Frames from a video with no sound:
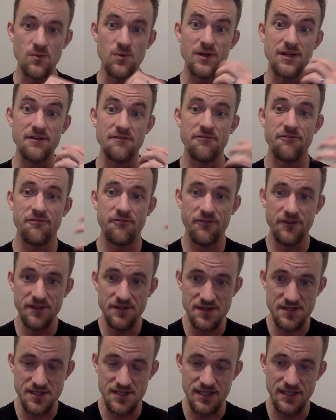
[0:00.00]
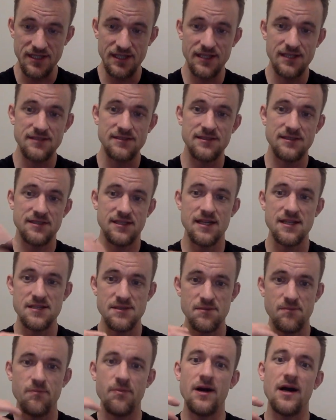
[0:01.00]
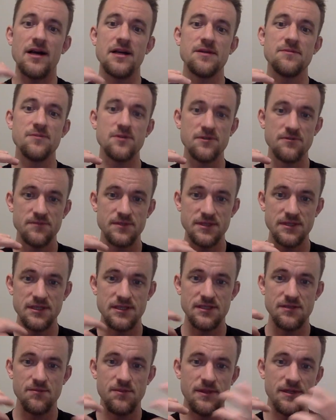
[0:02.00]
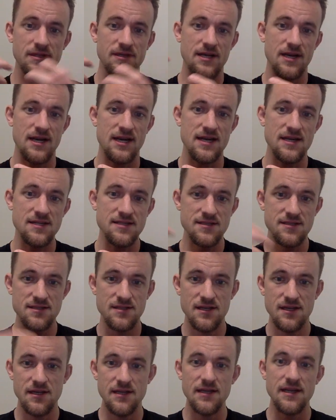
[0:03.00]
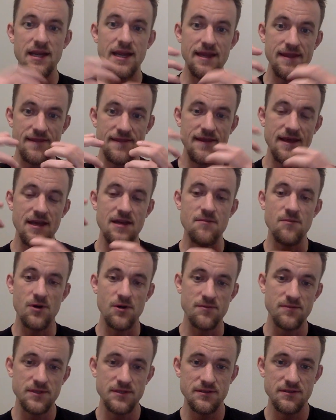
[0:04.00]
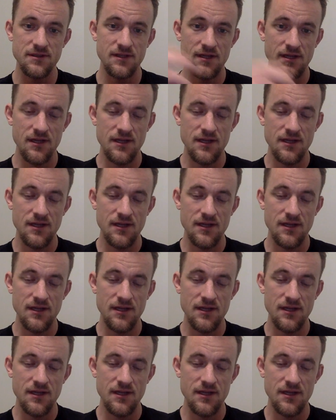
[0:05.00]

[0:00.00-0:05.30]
what it feels like, the sense of body movement that the player has in that moment.